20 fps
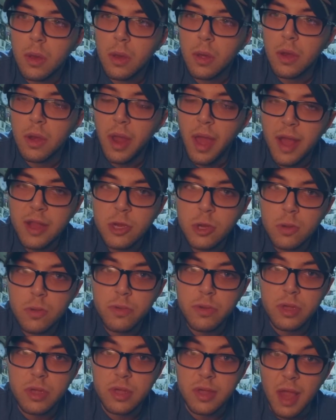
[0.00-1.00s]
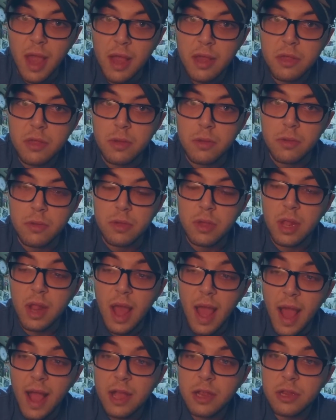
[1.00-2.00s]
natural disasters that
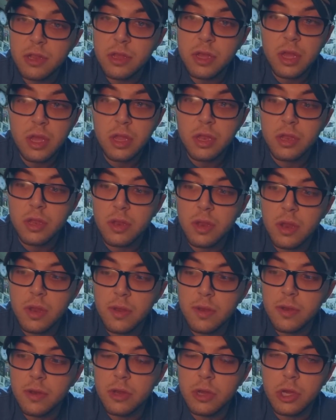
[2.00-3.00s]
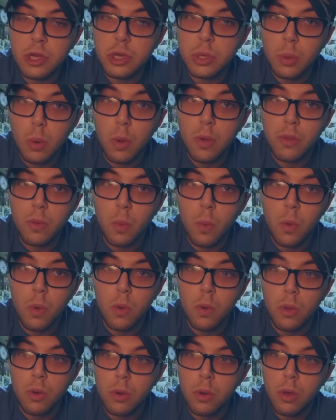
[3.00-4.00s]
actually could destroy the
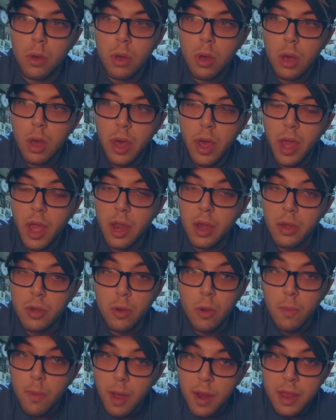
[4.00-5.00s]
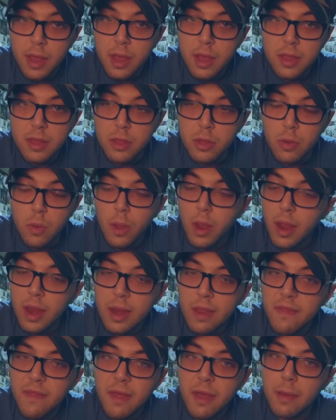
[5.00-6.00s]
world and nobody could do
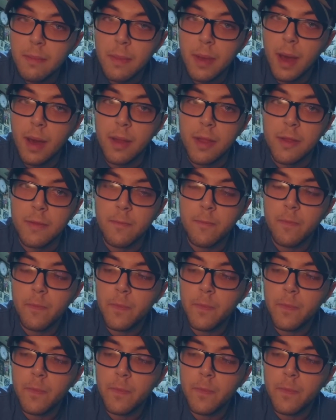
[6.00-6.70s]
anything about it.